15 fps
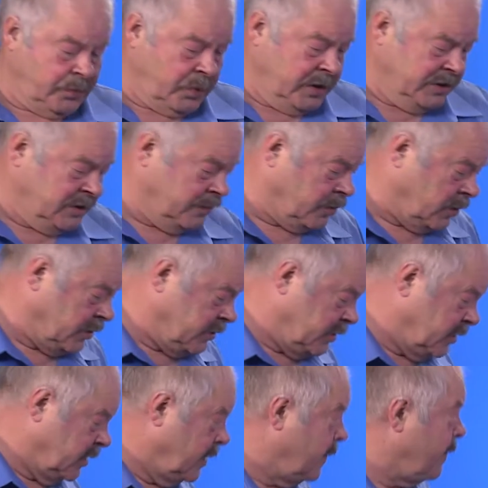
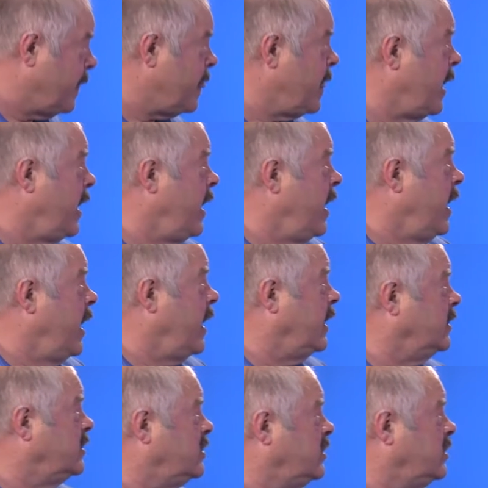principles. And